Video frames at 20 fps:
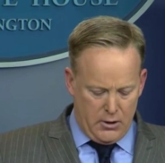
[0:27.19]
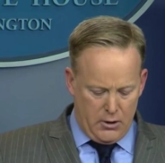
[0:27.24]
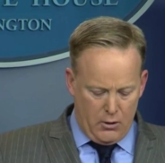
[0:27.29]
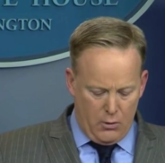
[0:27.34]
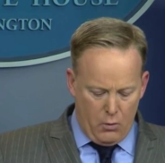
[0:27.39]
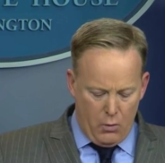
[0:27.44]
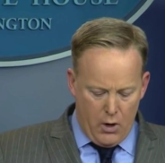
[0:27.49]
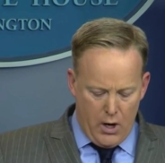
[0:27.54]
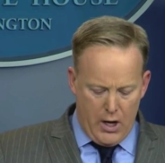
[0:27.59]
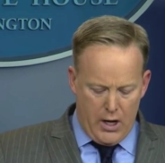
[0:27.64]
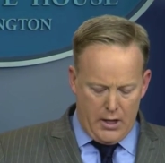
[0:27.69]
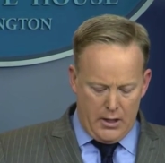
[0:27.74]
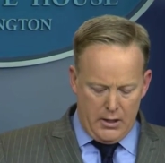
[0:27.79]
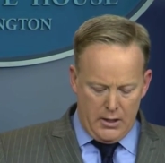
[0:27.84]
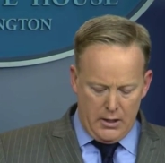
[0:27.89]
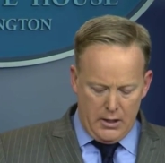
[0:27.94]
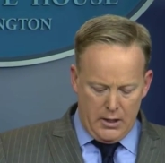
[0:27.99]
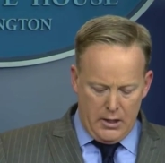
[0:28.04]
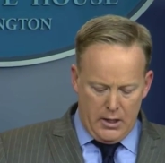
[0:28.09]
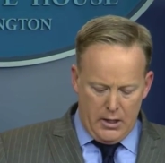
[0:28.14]
One
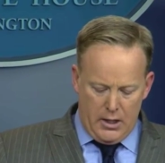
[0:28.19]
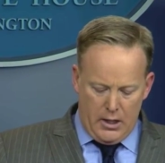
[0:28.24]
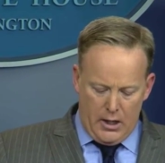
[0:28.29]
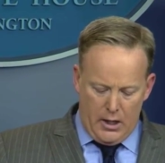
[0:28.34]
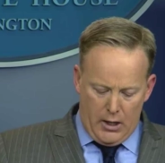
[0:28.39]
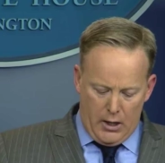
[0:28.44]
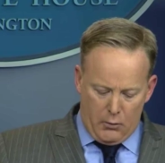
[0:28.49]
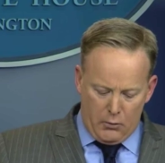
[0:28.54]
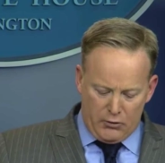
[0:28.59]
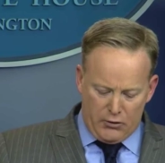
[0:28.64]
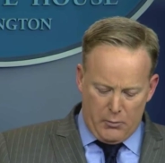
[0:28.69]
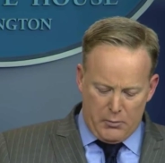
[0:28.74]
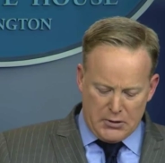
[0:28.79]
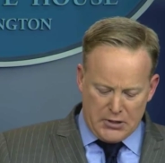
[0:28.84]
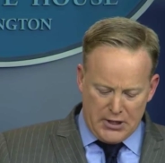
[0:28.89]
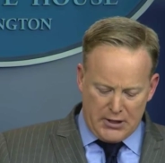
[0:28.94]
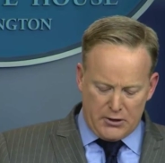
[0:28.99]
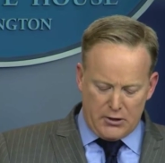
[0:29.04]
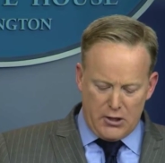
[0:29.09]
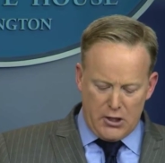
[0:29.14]
was a
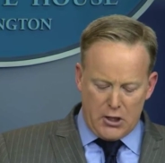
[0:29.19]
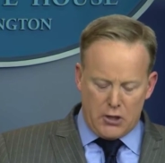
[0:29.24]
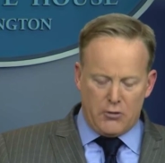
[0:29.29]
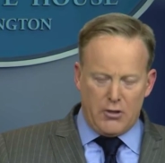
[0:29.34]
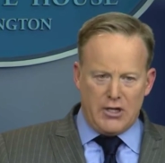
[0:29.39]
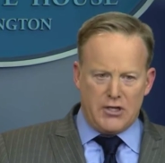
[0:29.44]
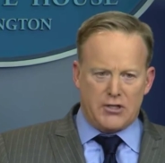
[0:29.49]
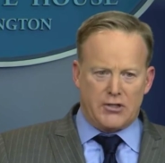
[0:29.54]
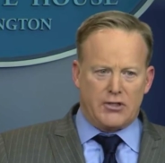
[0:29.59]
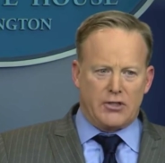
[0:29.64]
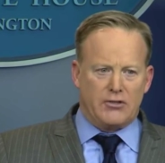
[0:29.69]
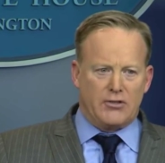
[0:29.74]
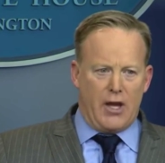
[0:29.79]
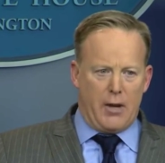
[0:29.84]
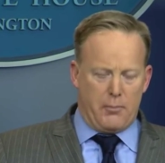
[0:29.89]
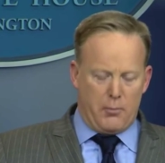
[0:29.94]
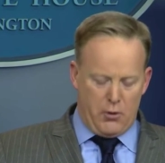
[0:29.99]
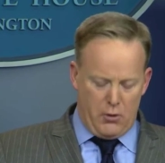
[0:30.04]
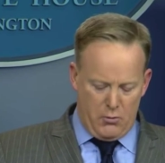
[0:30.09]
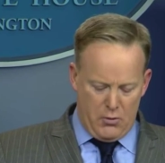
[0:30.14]
particularly egregious
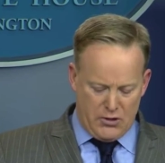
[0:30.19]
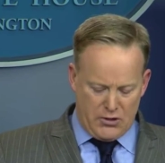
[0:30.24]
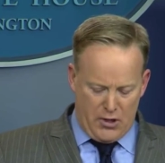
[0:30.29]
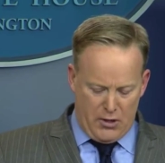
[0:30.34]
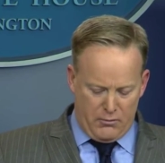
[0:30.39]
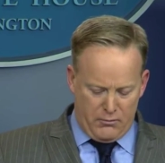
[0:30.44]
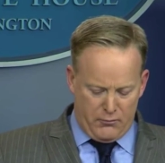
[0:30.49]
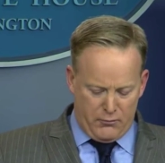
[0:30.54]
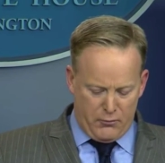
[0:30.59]
example in which a